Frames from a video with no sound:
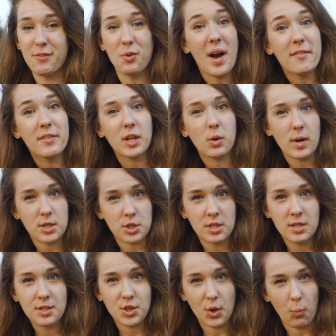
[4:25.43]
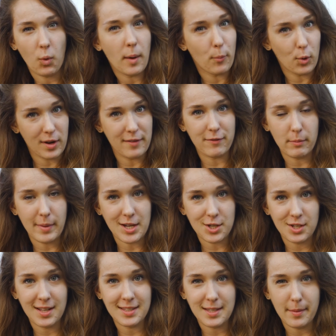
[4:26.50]
If you have any questions or want more
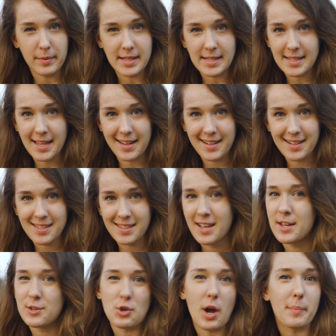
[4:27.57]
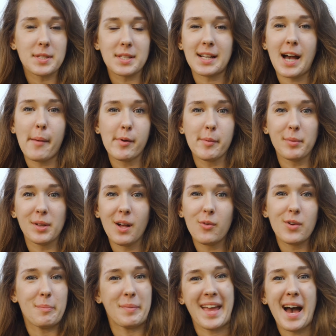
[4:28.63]
information on some of these settings, drop us a comment below.
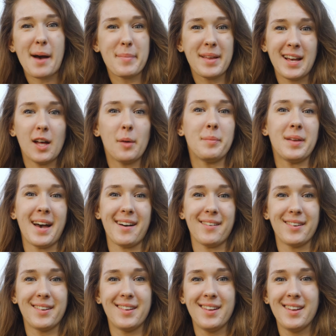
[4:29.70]
We'd be happy to help you out.